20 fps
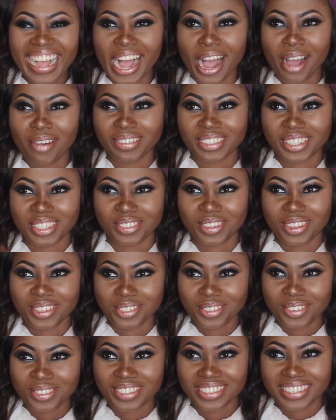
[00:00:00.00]
how much is
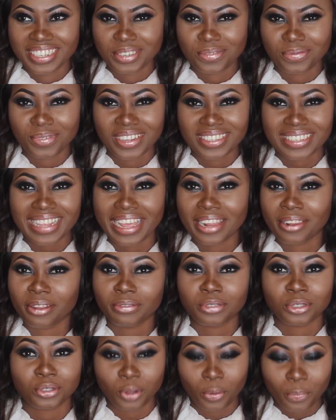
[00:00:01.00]
sold to this price. I
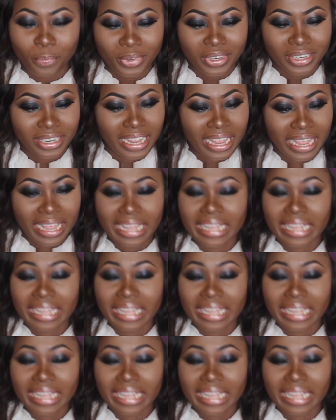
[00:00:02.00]
love shopping.